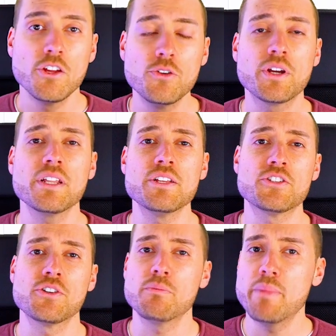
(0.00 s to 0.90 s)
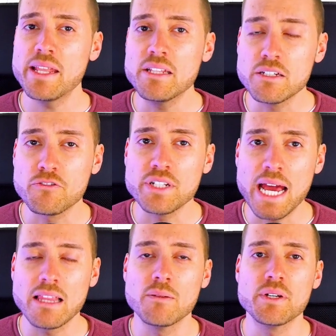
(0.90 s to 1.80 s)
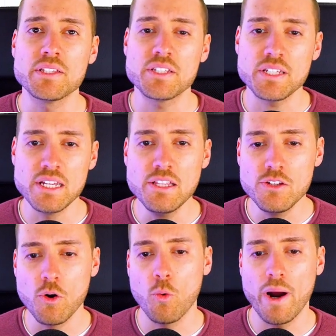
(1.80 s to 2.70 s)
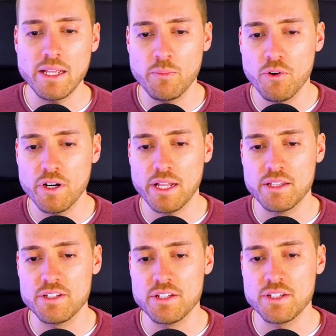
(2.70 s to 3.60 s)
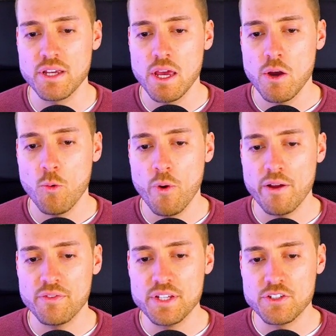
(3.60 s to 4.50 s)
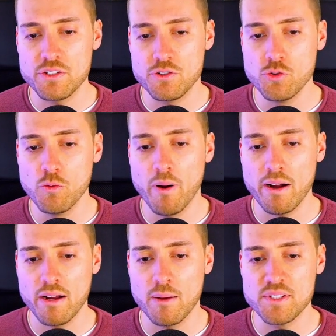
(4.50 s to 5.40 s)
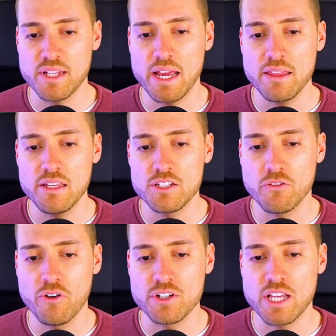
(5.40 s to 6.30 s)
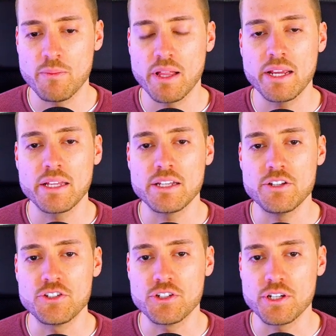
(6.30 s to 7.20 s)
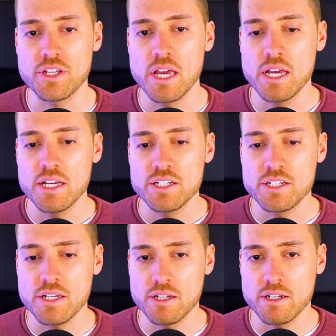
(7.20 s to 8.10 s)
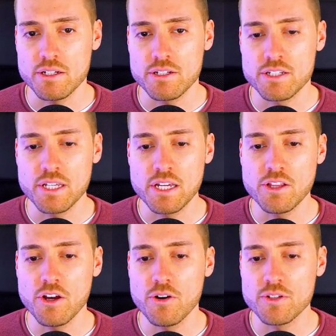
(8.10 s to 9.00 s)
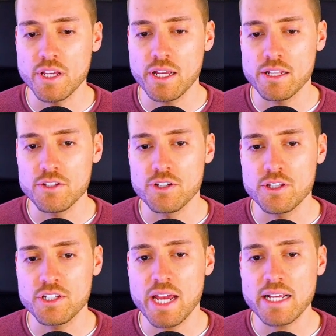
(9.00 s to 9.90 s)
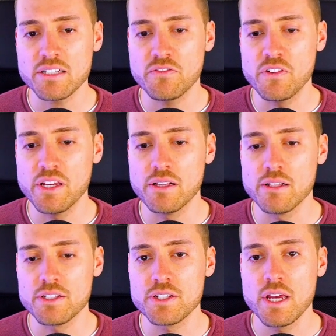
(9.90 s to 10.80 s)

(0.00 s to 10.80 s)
You can insert many different elements in your whiteboard, and this is where this toolbar comes in handy. So for example, I can insert uh, sticky notes, I can insert text fields,